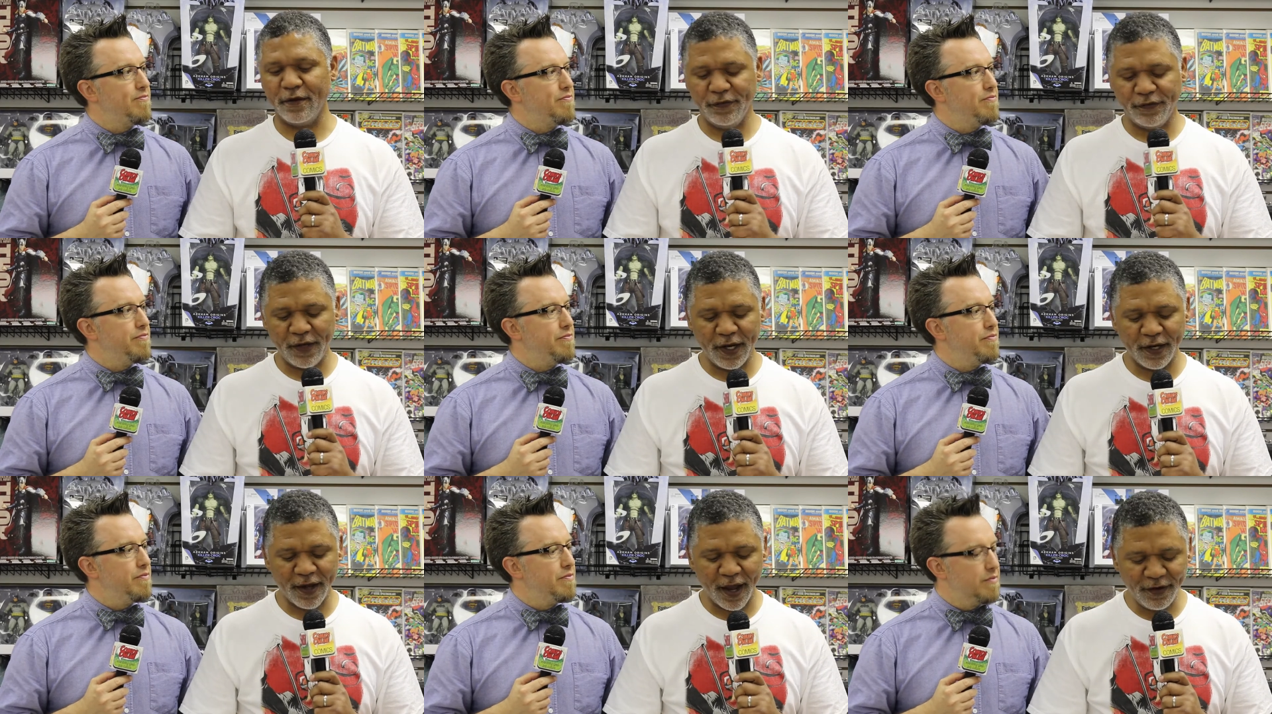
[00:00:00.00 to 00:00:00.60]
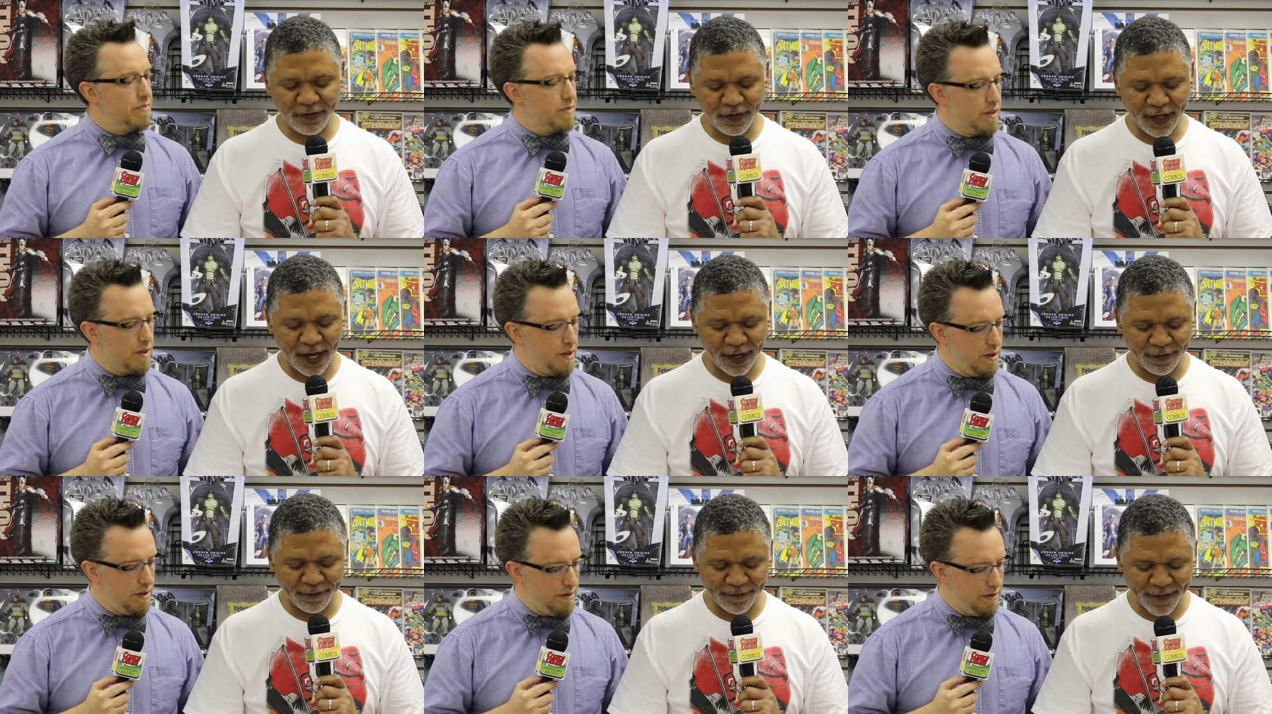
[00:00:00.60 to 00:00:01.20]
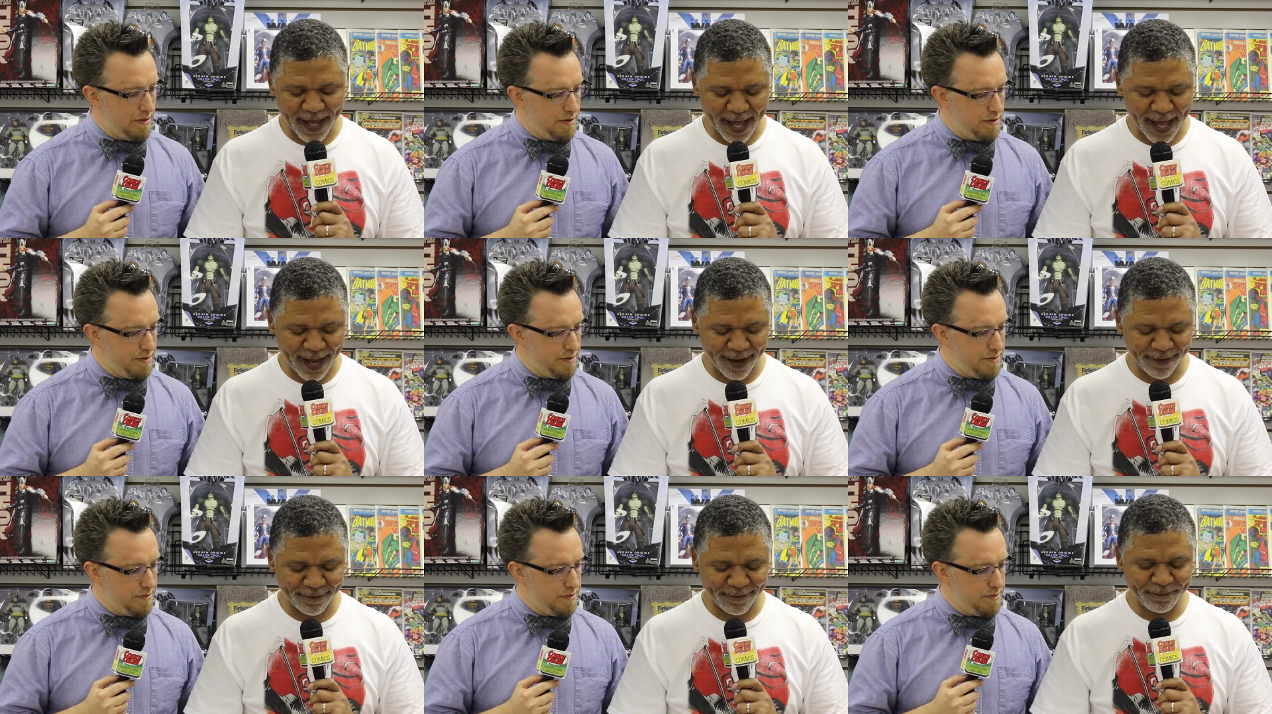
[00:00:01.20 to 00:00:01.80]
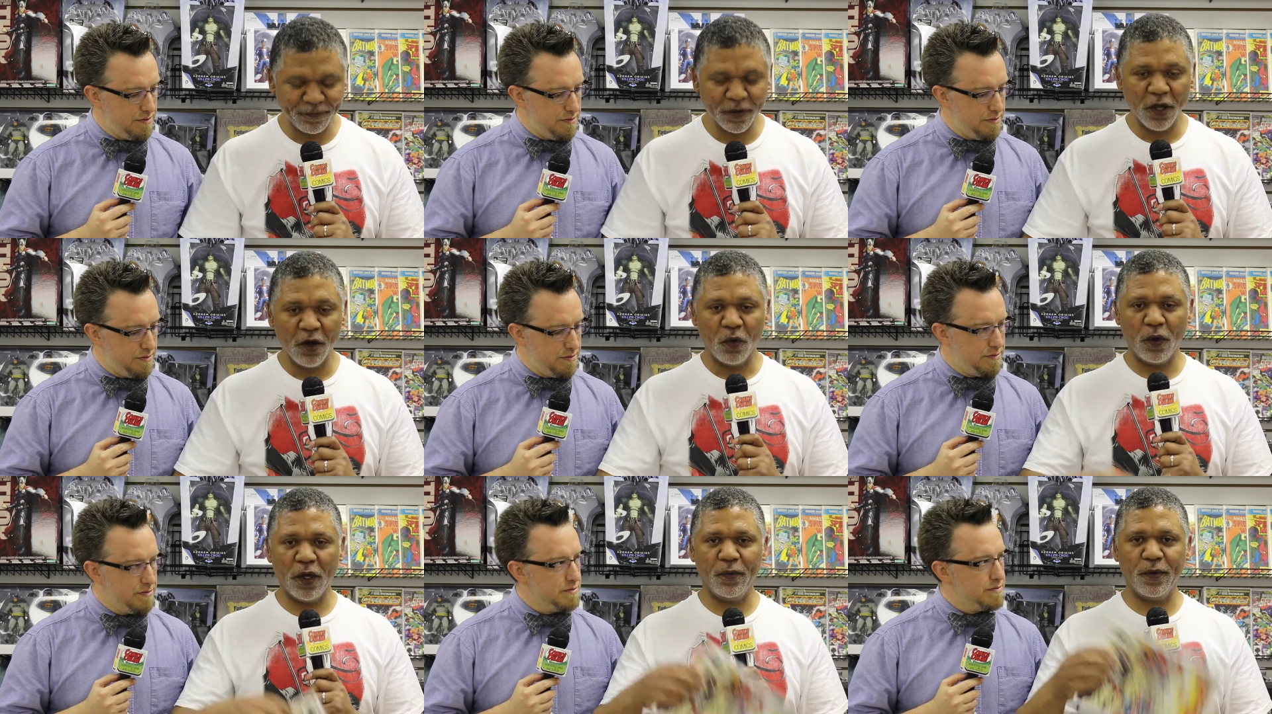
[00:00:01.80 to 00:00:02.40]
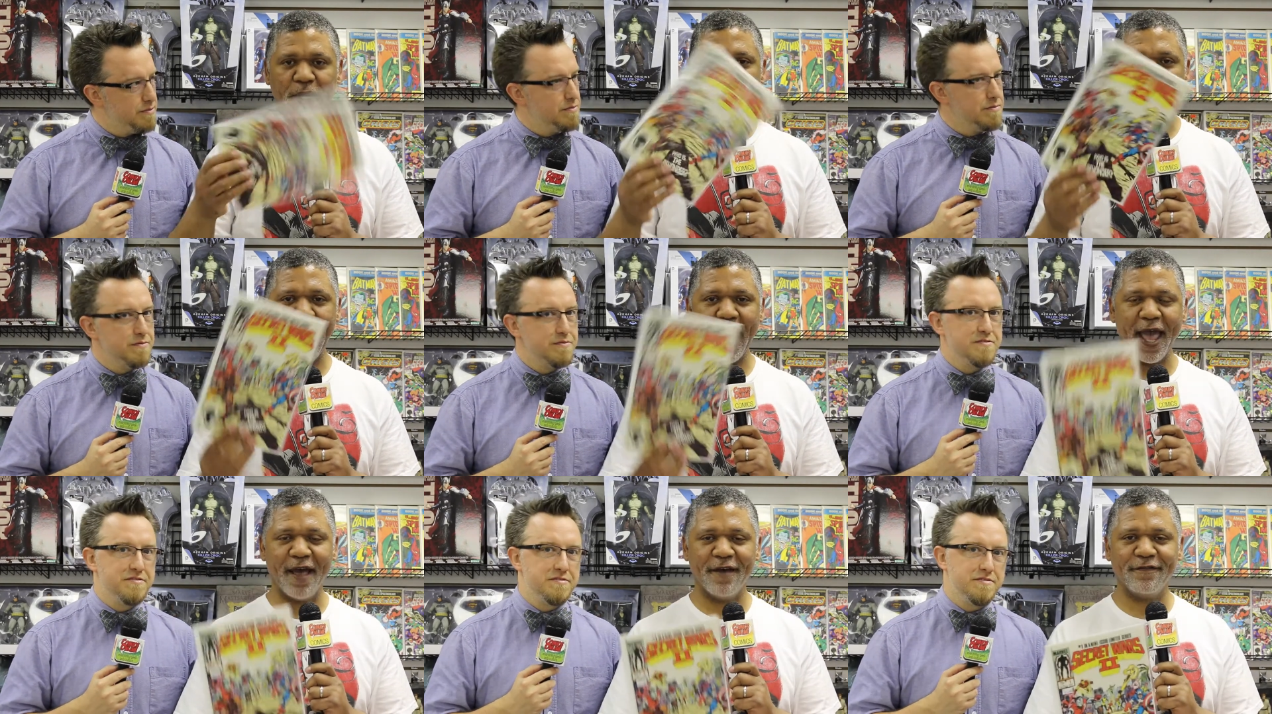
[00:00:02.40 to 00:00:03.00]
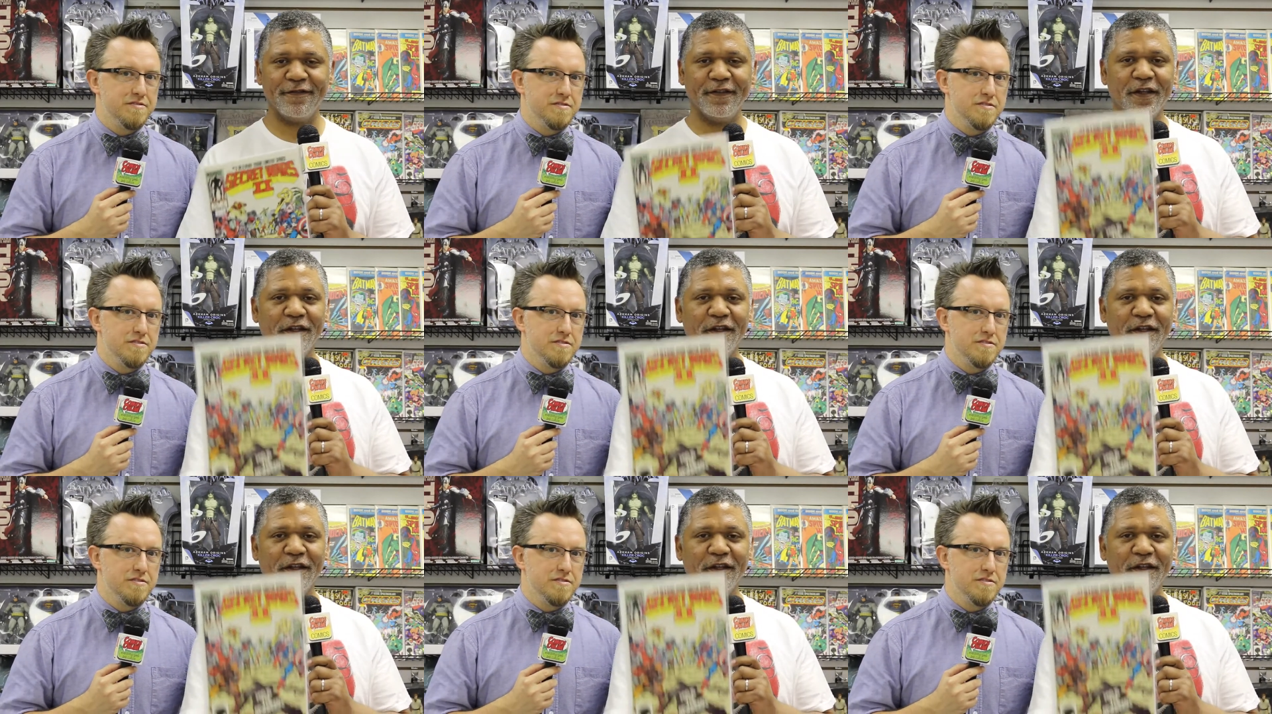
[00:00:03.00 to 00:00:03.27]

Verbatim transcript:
Speaker 1: You see, in 1985, we would have